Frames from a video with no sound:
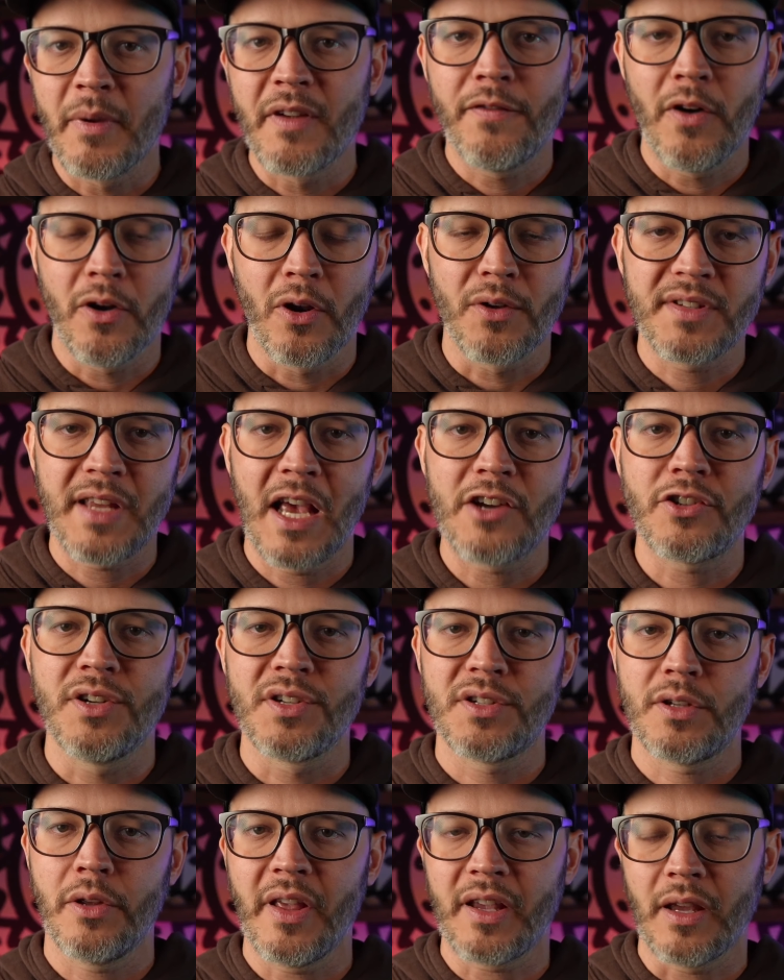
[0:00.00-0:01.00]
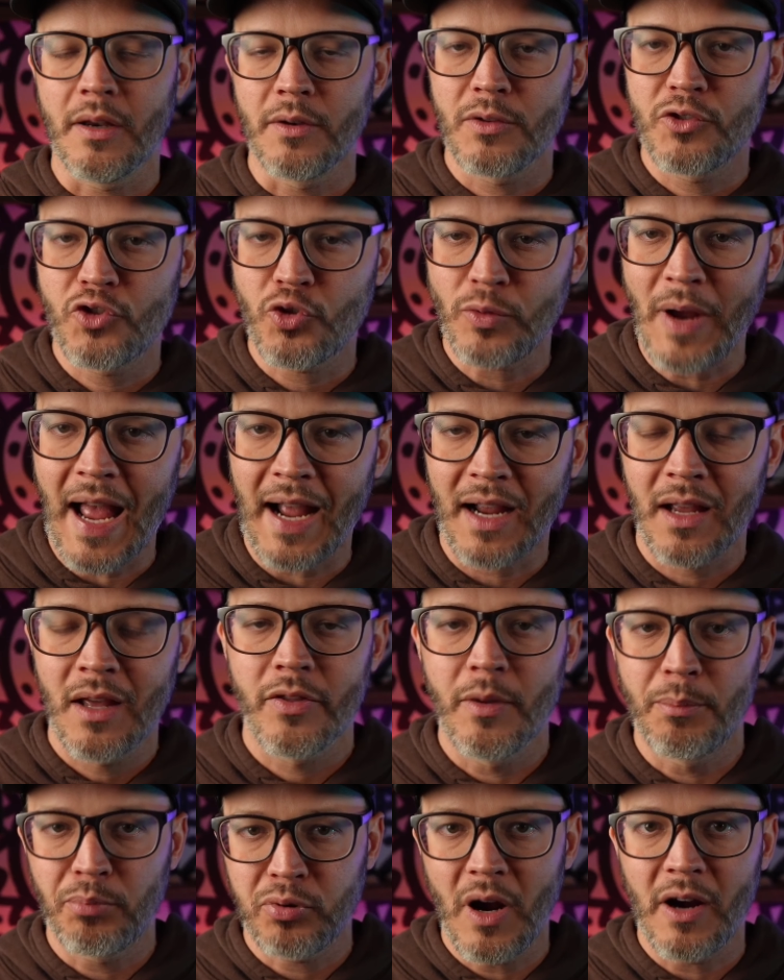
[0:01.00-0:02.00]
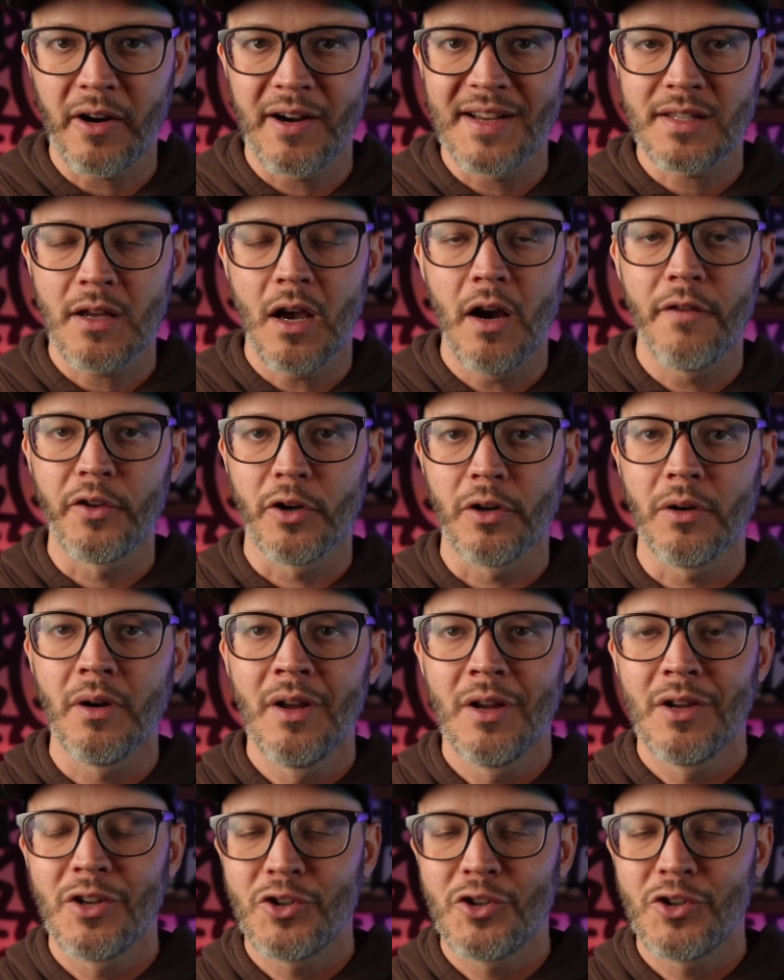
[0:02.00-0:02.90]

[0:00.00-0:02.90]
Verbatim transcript: photo sessions so they can track the progress of their